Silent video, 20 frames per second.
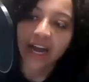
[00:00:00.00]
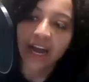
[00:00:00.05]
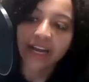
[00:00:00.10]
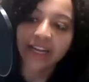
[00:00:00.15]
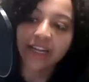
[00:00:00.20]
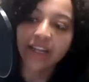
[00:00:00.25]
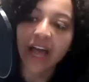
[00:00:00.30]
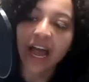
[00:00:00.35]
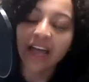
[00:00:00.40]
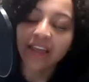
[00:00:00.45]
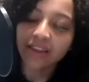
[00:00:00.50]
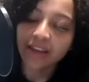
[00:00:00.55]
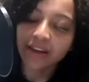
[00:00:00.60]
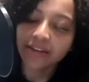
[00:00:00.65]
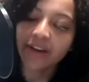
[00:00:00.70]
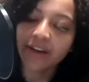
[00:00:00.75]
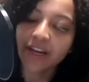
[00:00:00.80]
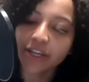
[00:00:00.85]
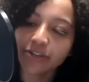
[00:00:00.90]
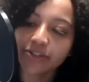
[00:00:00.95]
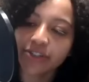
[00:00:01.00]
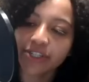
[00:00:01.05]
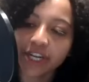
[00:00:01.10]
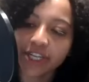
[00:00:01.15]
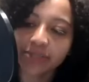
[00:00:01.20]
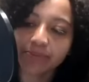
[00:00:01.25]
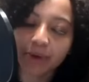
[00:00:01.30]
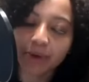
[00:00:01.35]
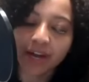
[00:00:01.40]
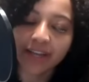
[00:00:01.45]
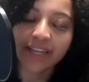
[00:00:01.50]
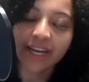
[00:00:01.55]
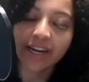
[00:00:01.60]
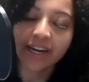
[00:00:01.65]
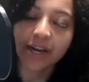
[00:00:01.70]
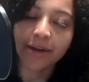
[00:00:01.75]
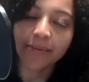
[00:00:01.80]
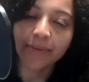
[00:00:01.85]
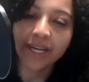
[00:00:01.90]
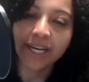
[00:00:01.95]
I love how you just brought that
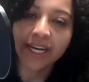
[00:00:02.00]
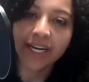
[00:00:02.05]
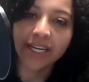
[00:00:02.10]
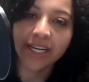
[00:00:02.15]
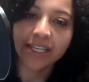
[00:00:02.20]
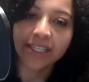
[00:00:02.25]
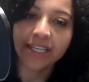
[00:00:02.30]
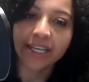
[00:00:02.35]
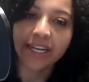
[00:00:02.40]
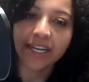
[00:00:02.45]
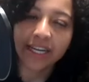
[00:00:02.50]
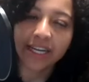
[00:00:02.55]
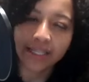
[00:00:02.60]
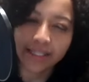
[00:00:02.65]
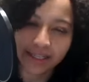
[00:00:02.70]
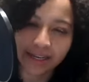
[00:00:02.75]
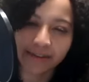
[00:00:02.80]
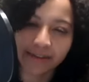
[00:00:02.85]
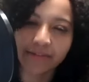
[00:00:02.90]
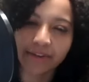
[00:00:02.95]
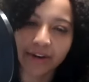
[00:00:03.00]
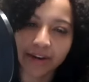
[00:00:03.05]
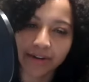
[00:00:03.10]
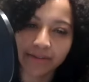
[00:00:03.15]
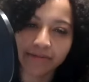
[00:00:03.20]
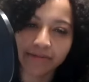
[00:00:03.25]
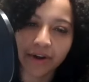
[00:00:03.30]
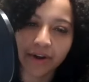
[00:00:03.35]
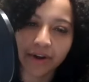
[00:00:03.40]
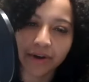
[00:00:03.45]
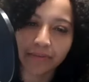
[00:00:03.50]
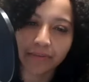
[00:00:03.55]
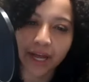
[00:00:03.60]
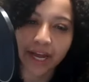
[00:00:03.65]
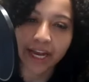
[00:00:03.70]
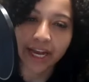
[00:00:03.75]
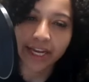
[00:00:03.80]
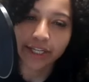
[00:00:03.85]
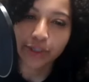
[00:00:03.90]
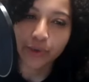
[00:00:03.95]
up because it is different from
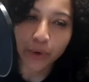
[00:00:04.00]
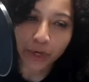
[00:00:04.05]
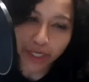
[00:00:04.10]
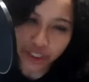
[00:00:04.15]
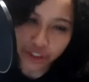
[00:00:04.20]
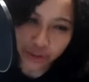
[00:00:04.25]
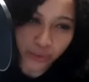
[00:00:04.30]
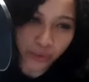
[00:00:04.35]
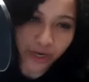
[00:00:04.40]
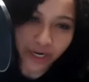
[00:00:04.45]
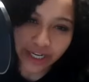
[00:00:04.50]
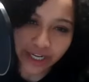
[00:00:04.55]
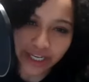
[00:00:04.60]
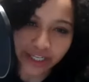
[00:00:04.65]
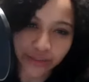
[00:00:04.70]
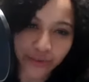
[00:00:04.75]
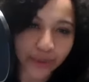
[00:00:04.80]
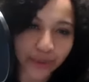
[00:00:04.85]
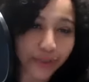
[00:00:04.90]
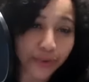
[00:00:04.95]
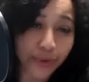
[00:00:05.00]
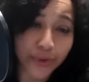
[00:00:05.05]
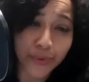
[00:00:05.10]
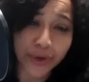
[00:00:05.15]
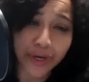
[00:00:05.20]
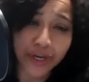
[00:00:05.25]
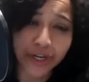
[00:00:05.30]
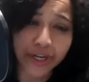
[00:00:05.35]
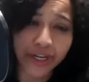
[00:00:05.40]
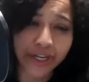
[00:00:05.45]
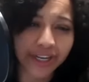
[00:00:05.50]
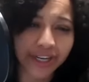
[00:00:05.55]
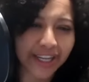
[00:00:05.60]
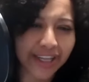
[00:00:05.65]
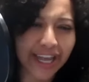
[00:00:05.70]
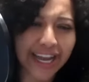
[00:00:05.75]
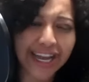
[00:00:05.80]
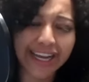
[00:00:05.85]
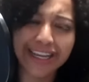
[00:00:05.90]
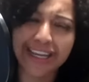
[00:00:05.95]
like 2020, 2021, and
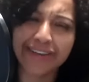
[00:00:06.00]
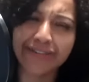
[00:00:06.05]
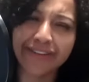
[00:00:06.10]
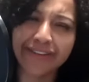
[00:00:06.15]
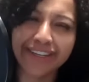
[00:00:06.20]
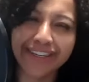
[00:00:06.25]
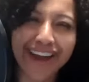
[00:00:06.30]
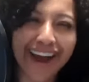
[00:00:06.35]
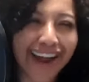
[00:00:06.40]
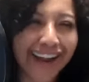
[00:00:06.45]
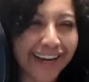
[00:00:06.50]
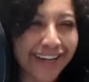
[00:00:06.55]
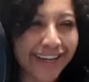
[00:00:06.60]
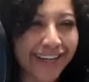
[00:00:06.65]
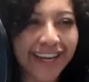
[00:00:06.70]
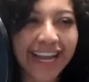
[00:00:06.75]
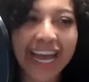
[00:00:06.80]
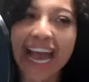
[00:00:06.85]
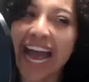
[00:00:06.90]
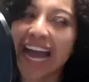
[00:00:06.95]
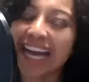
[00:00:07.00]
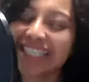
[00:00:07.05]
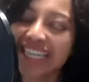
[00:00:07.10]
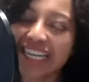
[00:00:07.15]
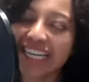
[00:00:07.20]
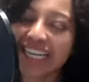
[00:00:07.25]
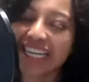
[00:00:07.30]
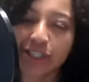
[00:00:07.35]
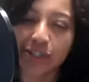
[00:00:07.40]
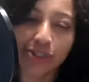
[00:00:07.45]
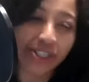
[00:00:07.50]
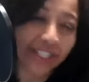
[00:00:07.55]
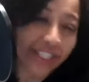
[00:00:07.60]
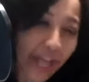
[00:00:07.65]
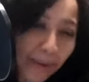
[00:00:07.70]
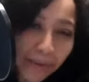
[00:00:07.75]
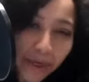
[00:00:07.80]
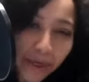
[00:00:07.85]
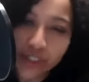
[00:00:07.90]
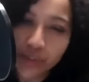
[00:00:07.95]
like even kind of I'd say
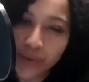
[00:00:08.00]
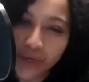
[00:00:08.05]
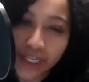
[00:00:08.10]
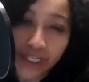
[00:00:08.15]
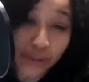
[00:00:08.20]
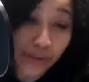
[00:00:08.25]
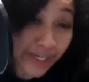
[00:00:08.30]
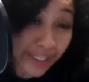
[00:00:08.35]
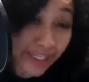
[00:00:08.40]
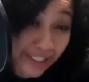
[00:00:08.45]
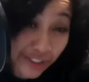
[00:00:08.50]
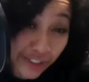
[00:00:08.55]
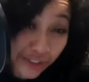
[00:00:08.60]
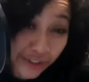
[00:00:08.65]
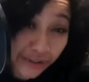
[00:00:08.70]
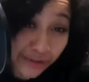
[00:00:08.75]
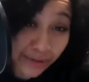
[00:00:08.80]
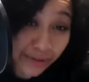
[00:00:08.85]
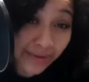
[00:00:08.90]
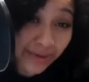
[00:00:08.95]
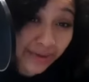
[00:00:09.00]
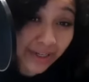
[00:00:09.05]
summer of 2022.